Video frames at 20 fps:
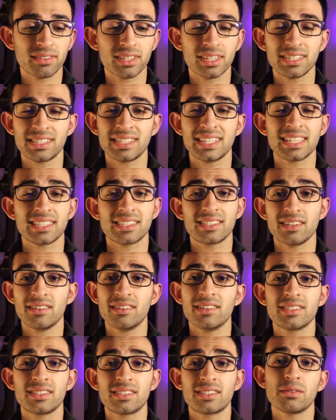to six
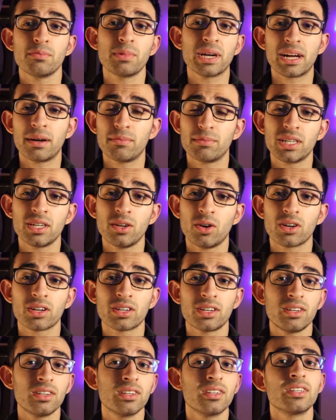years to become a
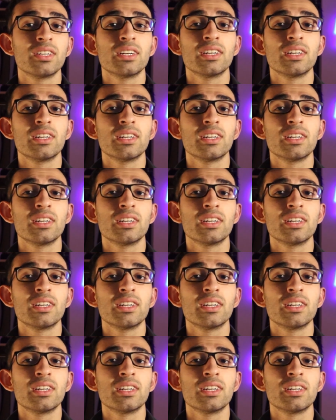doctor,